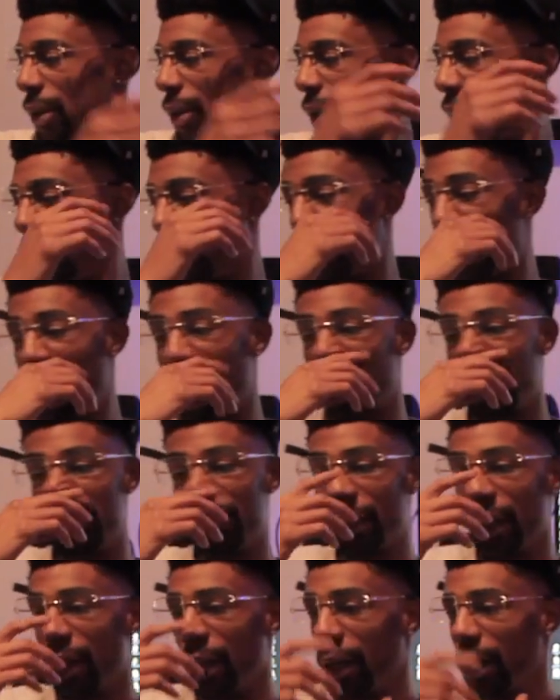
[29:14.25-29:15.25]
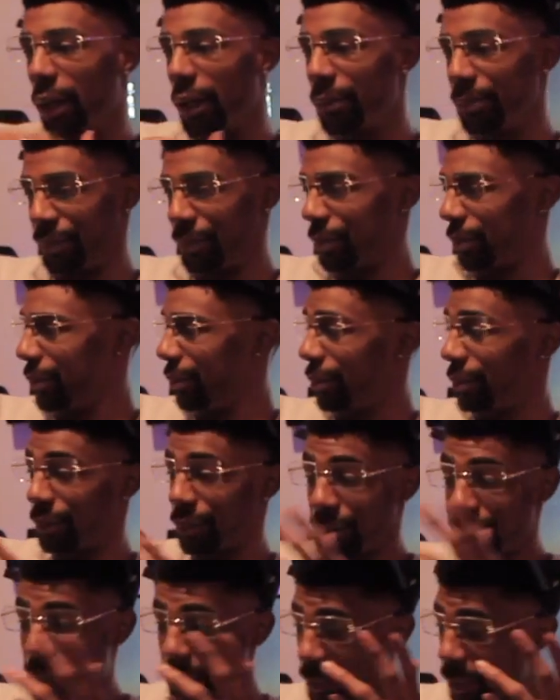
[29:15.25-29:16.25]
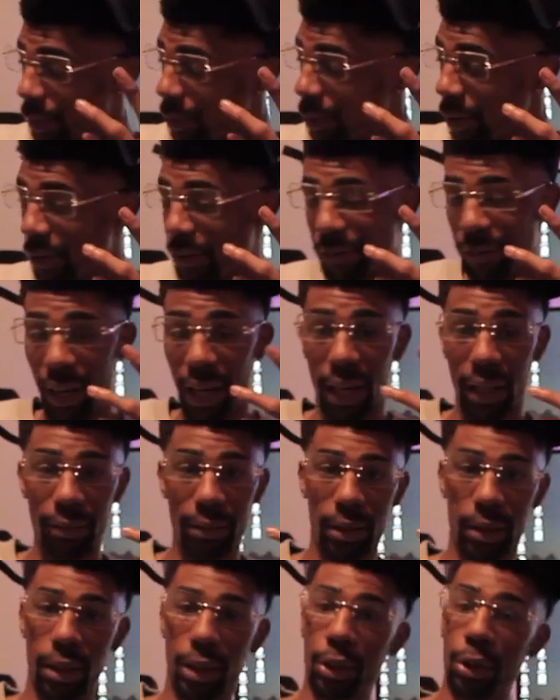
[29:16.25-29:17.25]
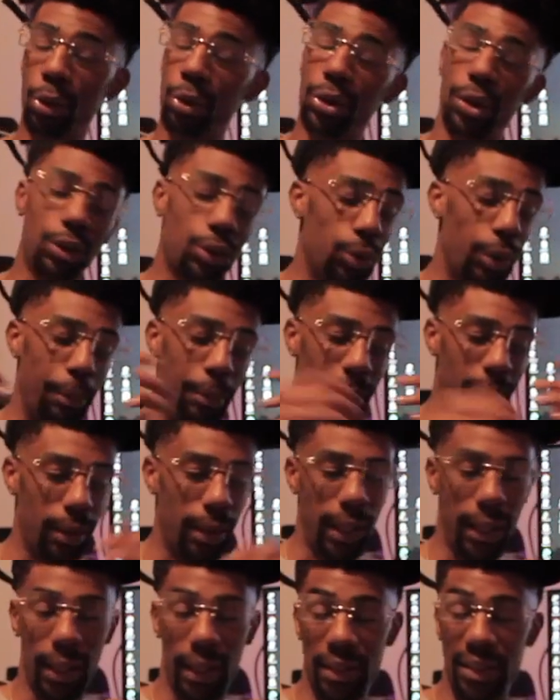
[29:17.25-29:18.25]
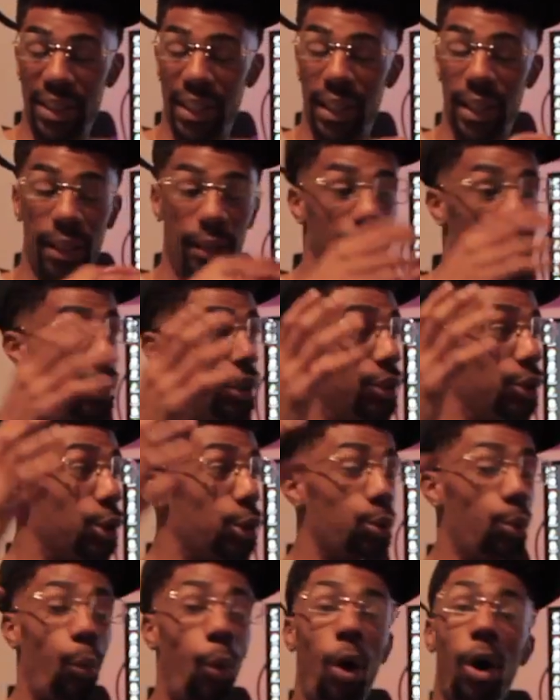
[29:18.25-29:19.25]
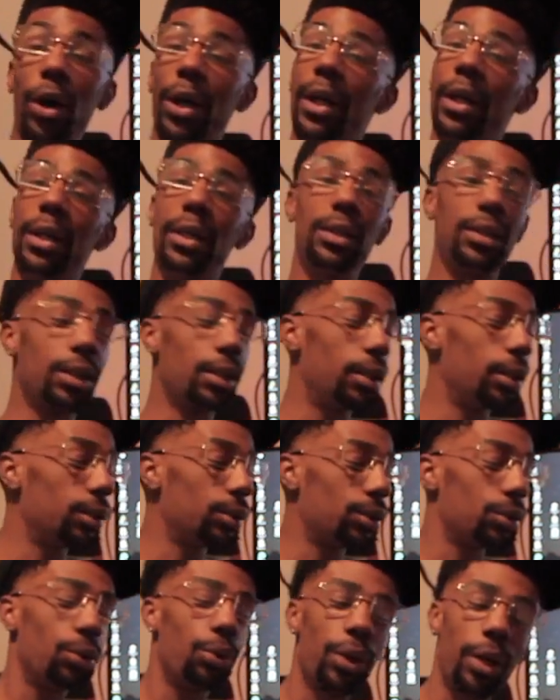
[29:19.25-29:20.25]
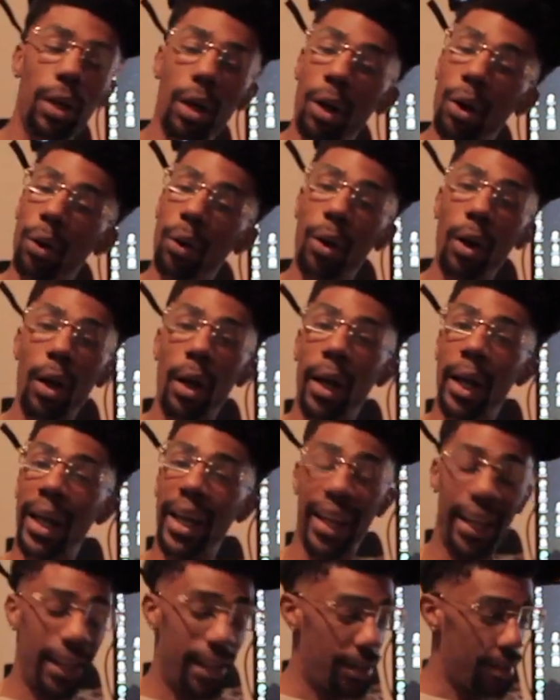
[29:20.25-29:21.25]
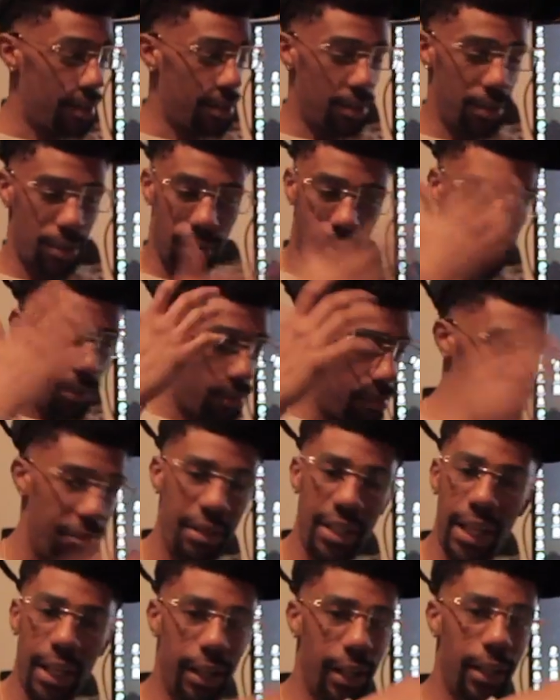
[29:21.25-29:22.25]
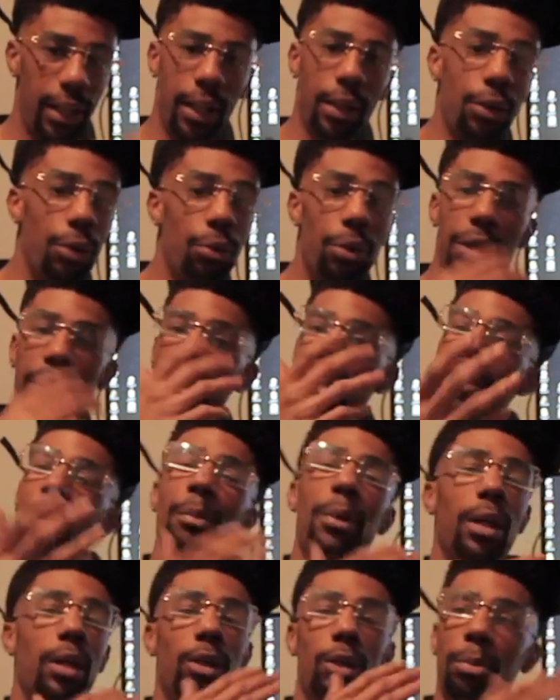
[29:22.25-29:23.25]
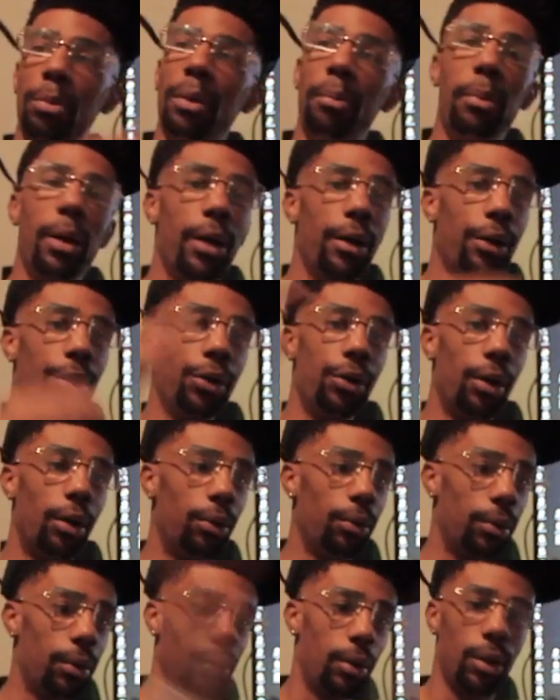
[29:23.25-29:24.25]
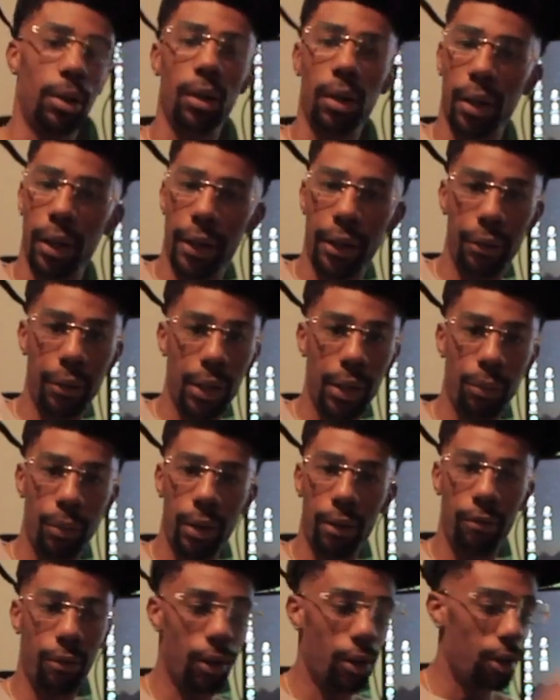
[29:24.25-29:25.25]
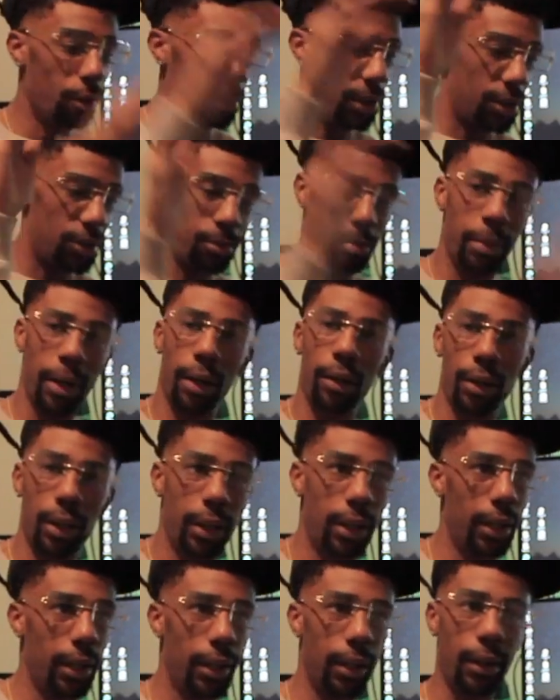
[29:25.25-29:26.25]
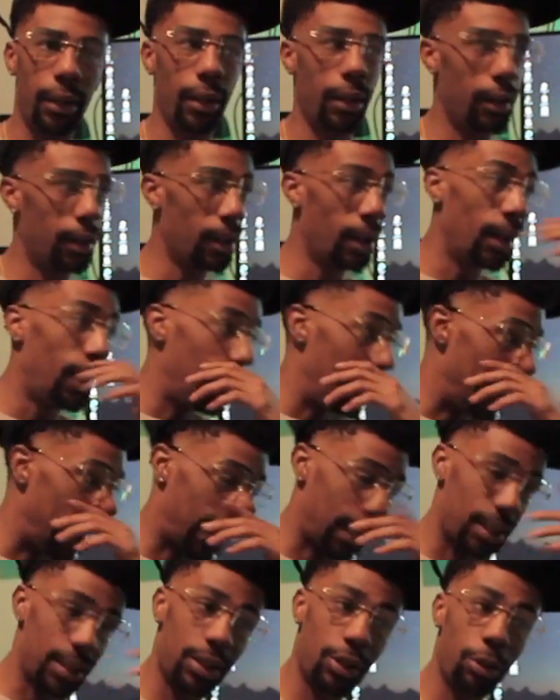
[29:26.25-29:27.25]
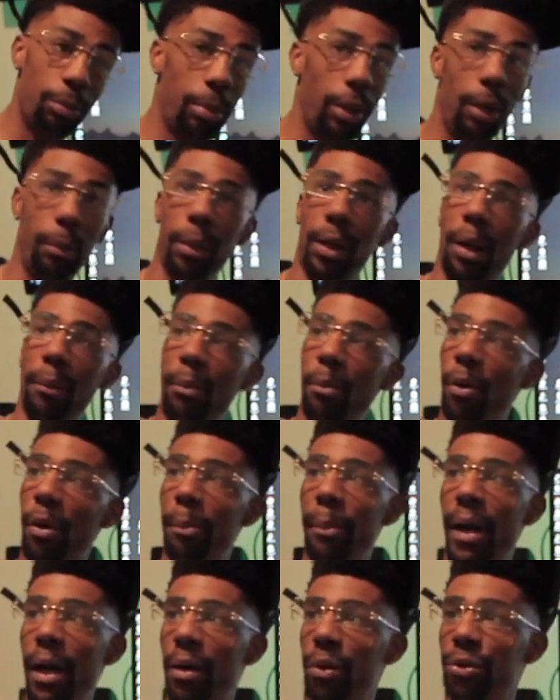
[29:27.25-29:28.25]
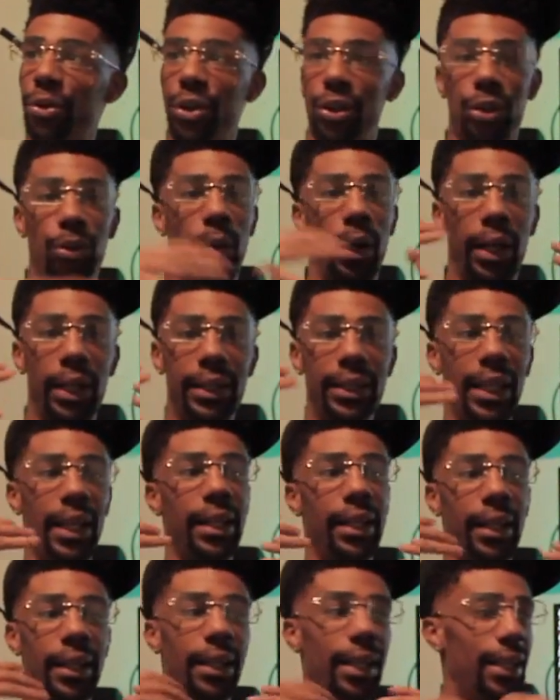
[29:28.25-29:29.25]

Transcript: Okay. 5 is the acoustic treatment. Like I said, just walking into this studio, it's deadening. You can hear me a little bit better. You don't hear any reverb. It's barely anything. I can still put up a couple more panels just so I can deaden it.